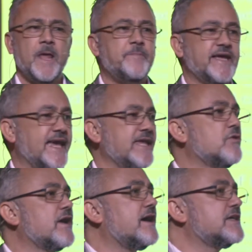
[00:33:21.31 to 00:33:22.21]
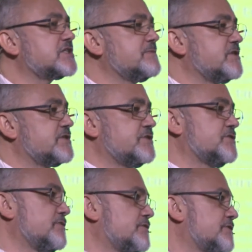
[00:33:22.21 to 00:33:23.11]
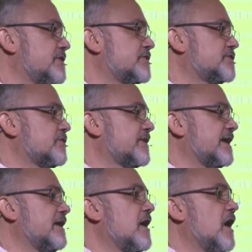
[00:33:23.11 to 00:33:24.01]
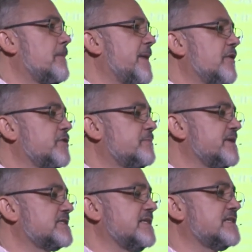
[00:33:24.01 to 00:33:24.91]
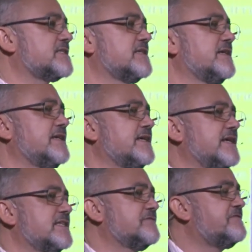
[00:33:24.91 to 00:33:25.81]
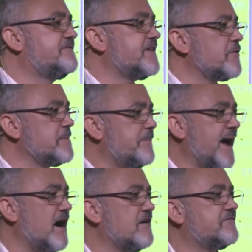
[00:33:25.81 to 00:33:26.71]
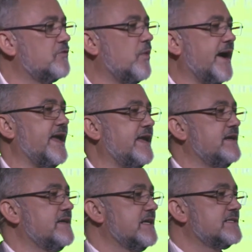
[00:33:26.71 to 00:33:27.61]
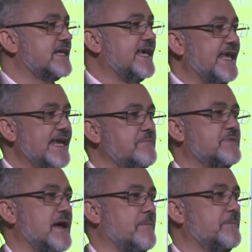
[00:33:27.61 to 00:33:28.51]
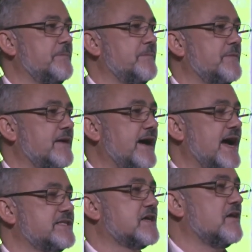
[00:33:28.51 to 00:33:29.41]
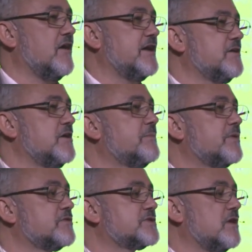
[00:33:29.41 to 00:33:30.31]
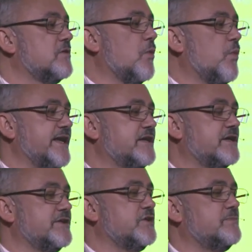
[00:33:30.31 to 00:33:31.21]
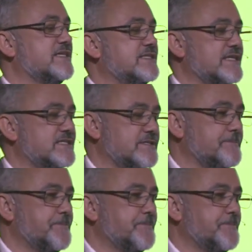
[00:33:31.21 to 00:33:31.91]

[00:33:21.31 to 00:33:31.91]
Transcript: But get your customers to do the talking about your business. It's a very powerful way to keep them as a client, but also win new business.